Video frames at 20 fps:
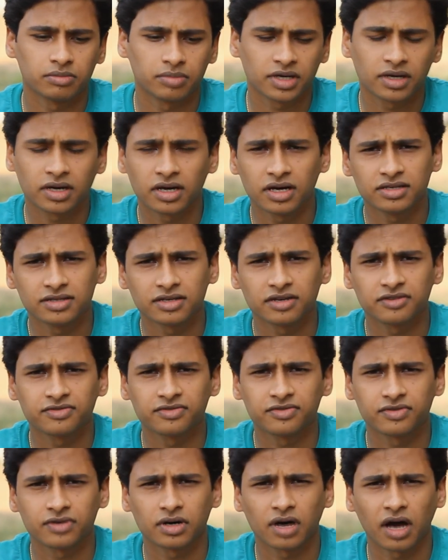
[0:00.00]
because of
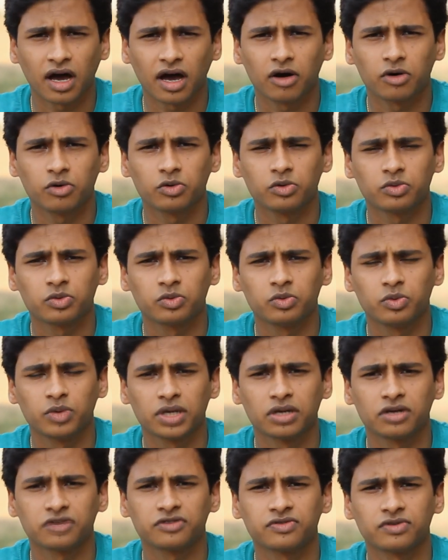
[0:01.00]
how
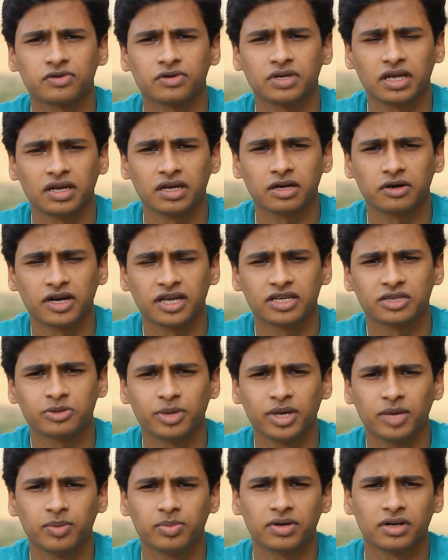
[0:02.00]
Windows Phone integrates
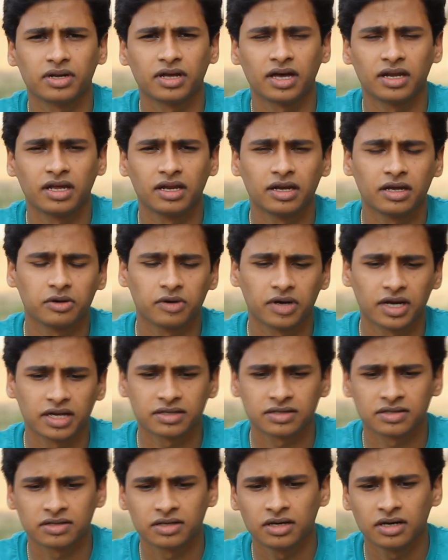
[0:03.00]
people and
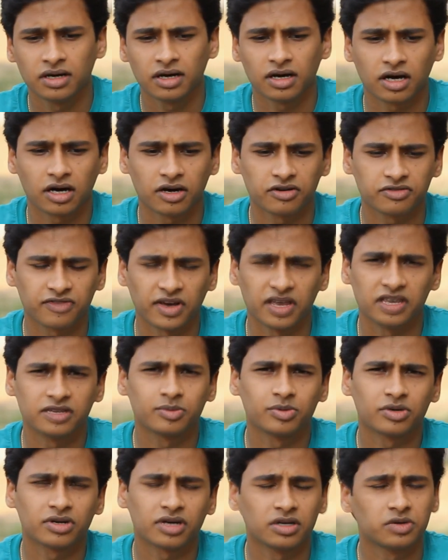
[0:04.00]
integrates
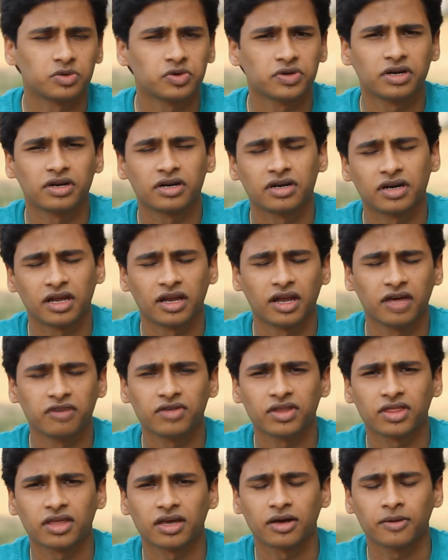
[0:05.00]
Facebook and Twitter and
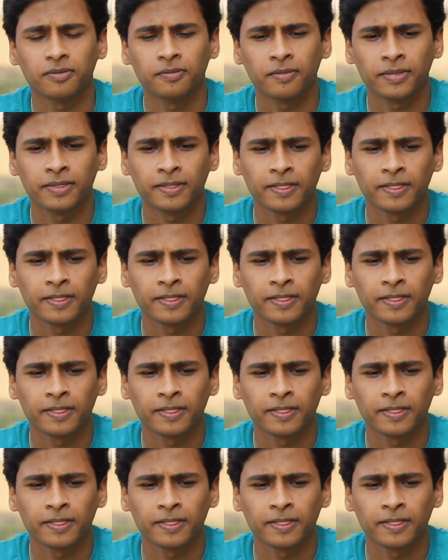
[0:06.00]
everything,